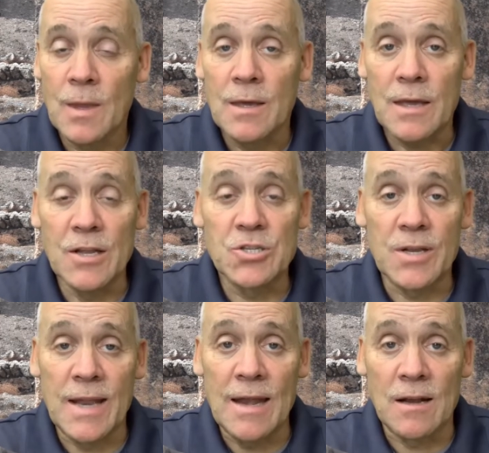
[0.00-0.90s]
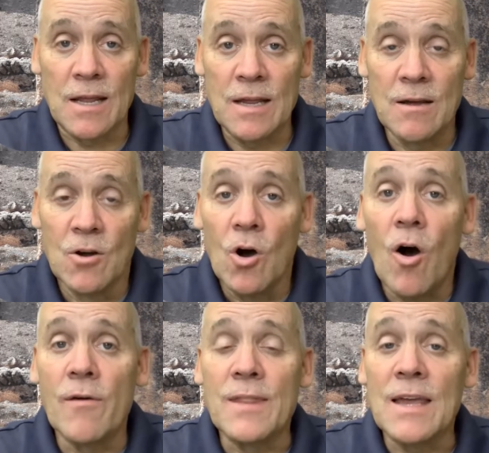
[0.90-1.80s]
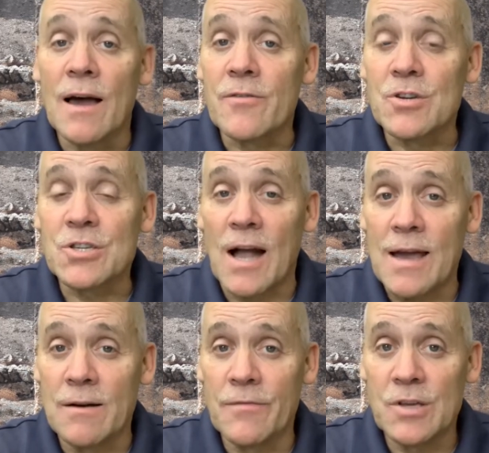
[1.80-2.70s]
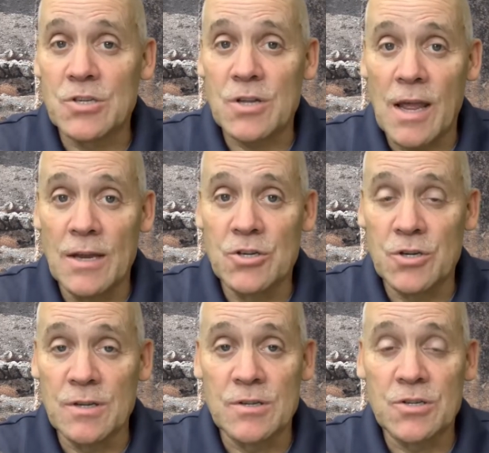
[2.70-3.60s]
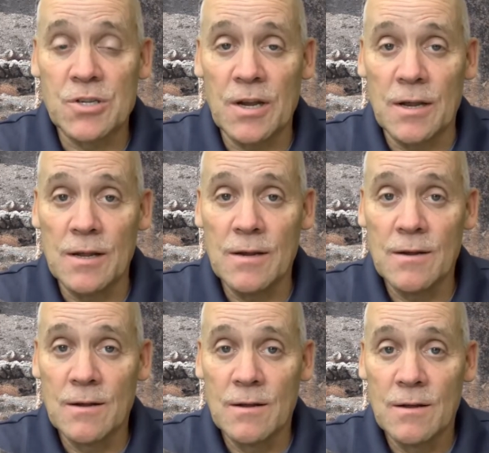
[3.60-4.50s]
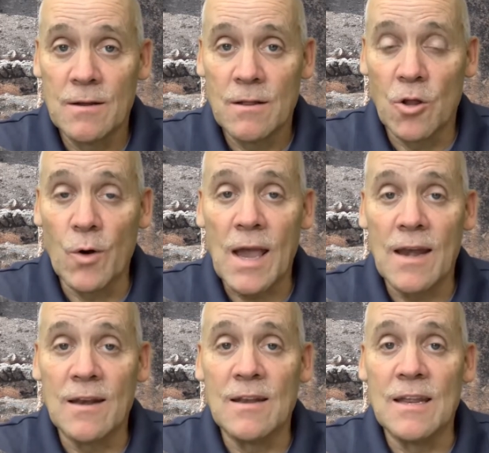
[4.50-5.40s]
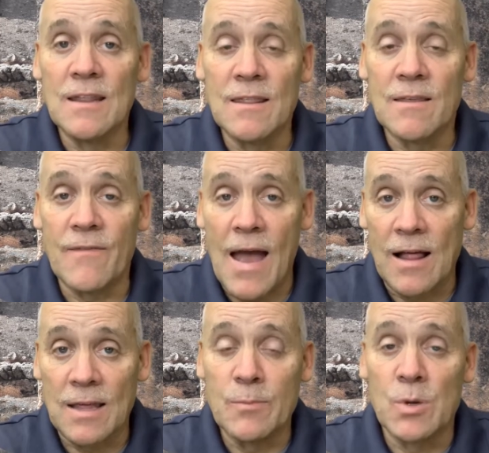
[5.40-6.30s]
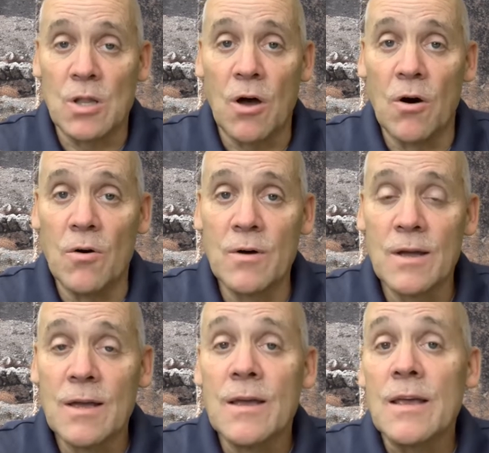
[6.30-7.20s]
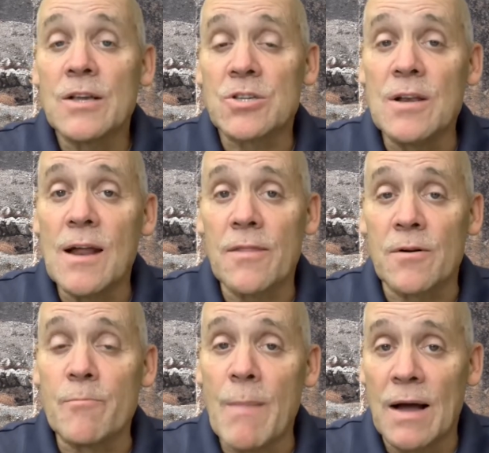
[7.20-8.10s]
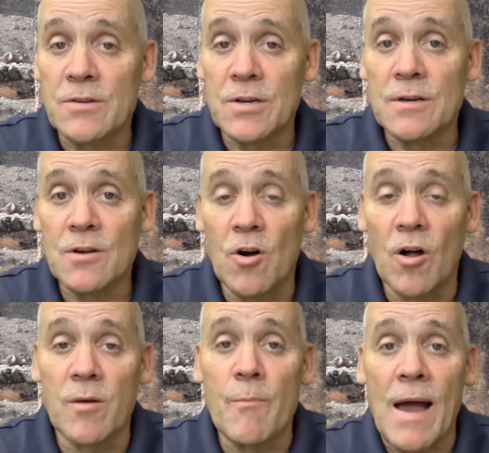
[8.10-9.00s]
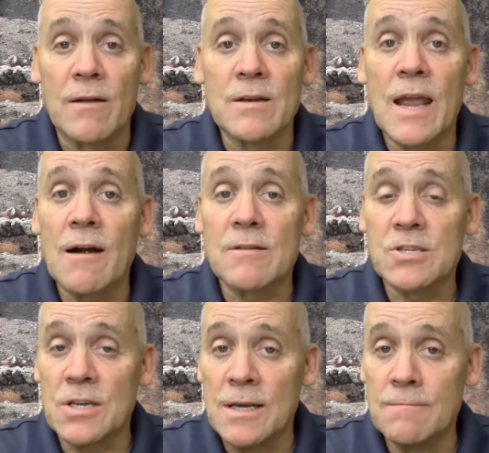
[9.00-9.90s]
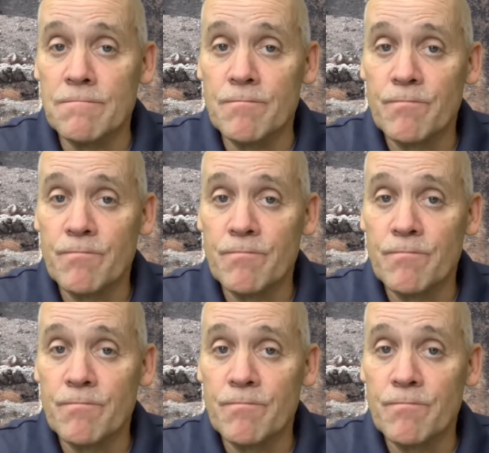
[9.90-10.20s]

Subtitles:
Incidentally, on the other side of this ancient city, located in the valley below, is another mountain called Mount Gerizim.